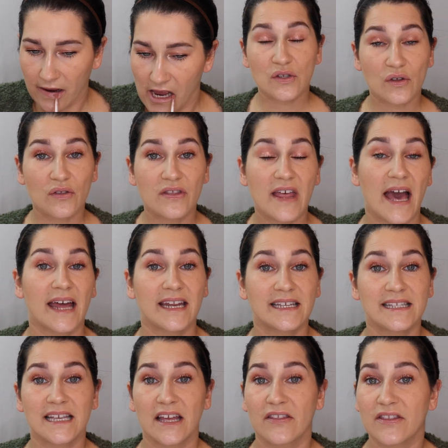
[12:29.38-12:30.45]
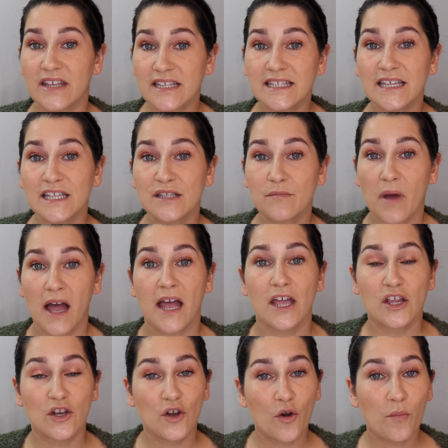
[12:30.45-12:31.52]
So that is it. This is
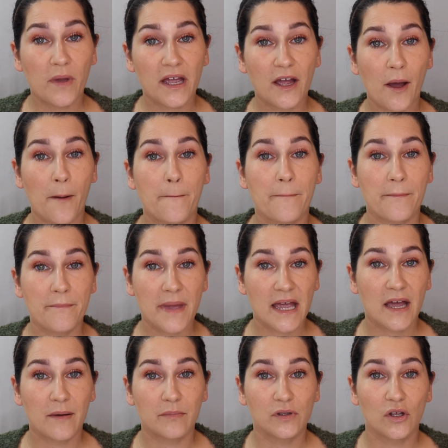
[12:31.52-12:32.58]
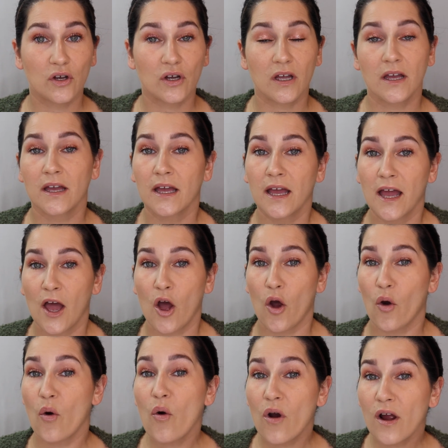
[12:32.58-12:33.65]
my no makeup look,
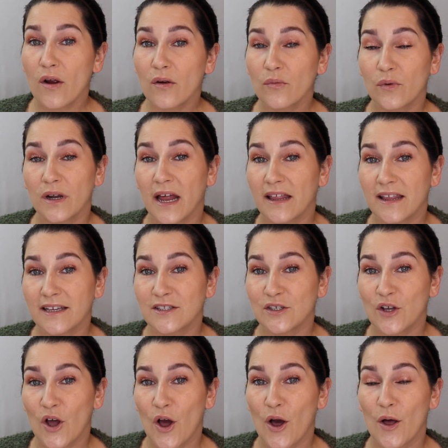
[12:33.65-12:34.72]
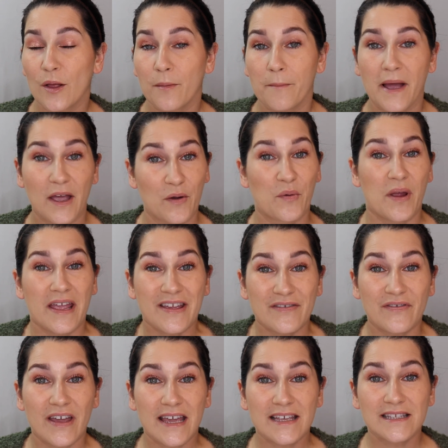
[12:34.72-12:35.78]
or what I like to call my awake
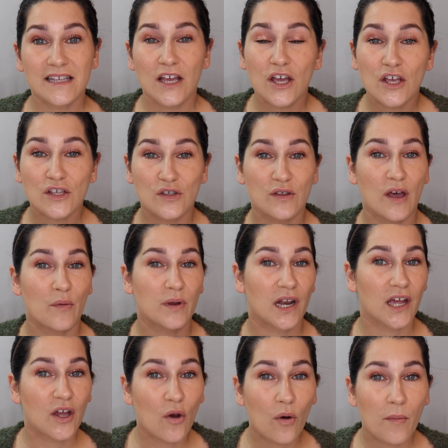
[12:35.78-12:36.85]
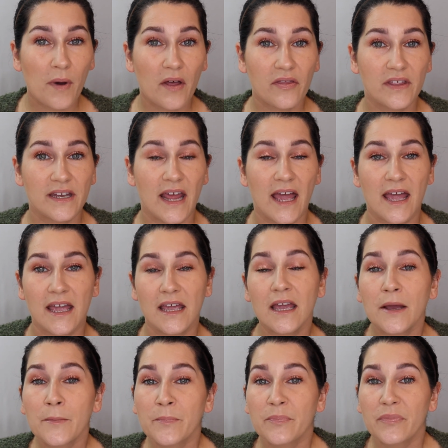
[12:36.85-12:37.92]
face, so that when I go about the
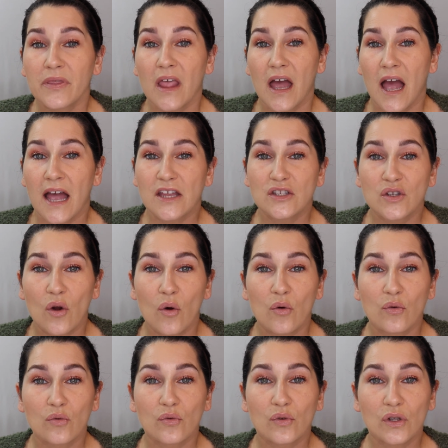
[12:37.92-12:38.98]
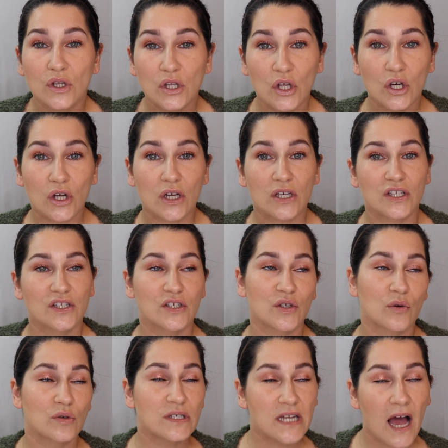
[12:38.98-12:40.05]
day, I don't look
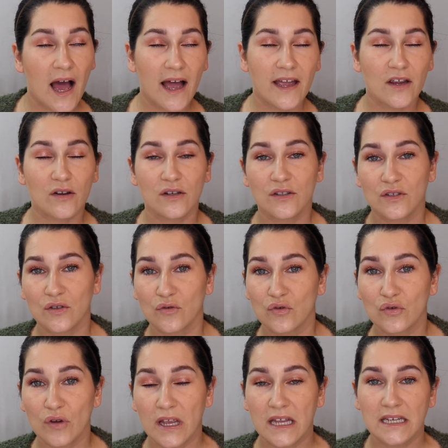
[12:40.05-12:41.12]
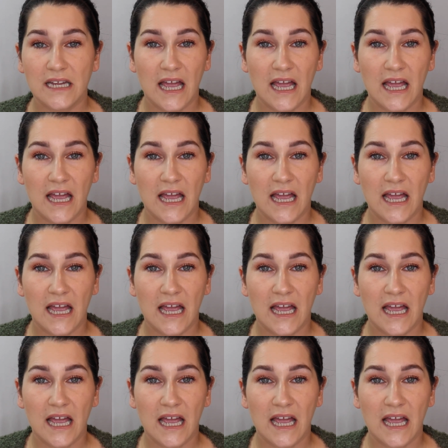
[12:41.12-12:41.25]
so tired and so drained.